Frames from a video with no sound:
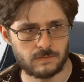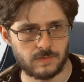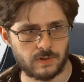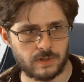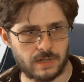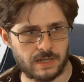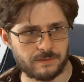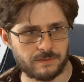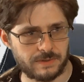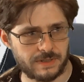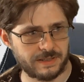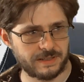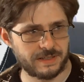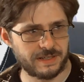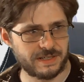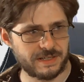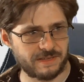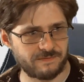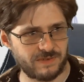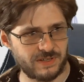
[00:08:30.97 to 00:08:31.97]
Okay, well,
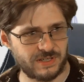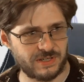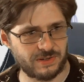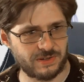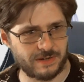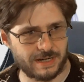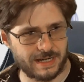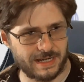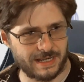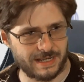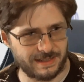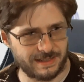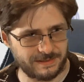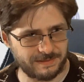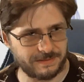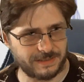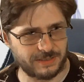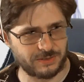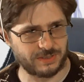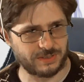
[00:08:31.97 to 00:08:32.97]
here's the video I
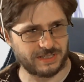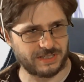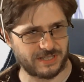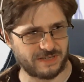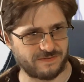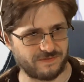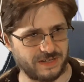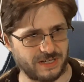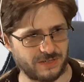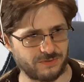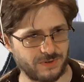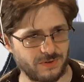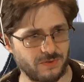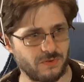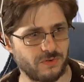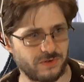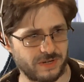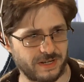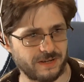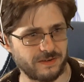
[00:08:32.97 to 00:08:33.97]
literally just finished
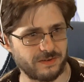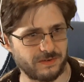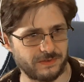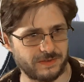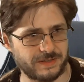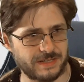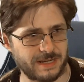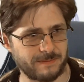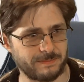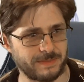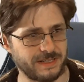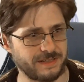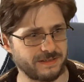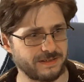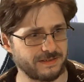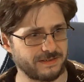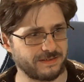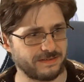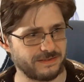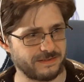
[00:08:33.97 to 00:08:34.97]
recording on the
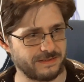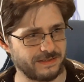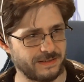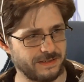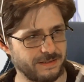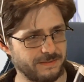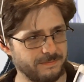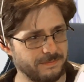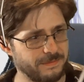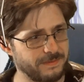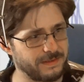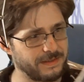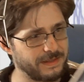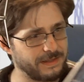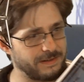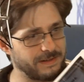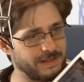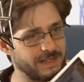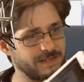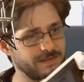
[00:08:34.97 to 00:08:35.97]
tablet.
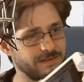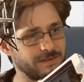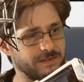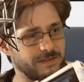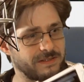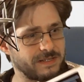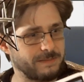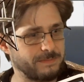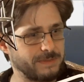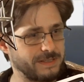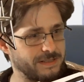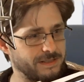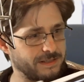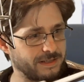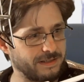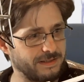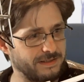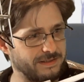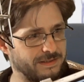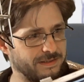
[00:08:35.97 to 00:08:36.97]
There it is on the tablet,
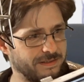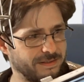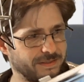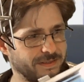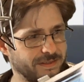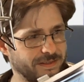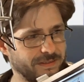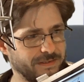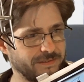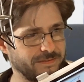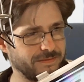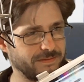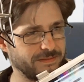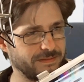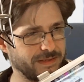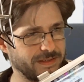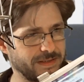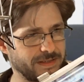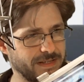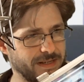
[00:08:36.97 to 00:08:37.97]
look,
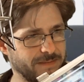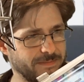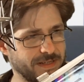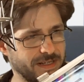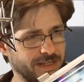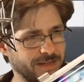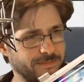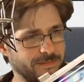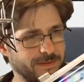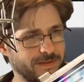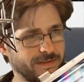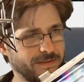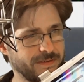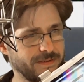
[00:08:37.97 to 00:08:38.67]
at the same time.